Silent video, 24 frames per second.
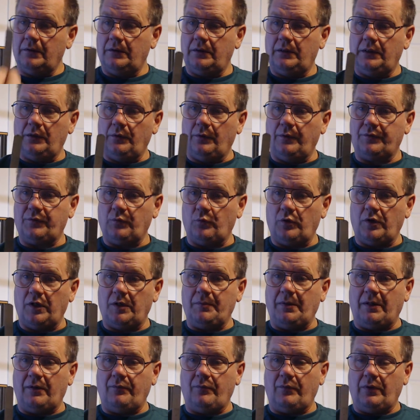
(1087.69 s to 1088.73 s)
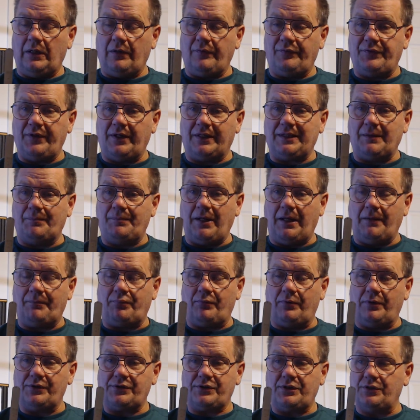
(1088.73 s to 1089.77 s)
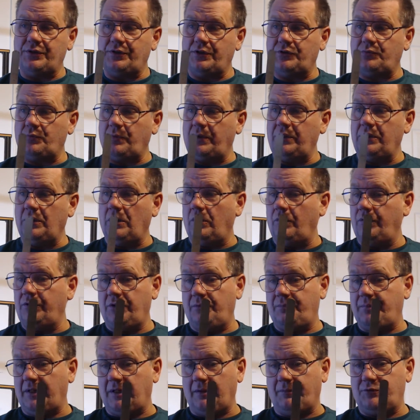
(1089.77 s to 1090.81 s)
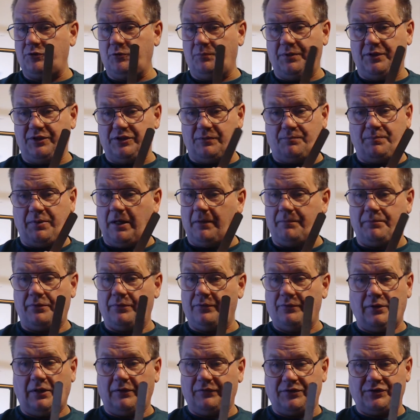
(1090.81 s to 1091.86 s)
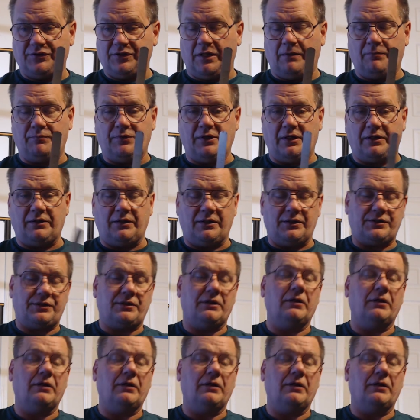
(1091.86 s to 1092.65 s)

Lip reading: You don't have to worry about how thick the paper is, because as we know, when you pick up two pieces of paper, they're not the same thickness.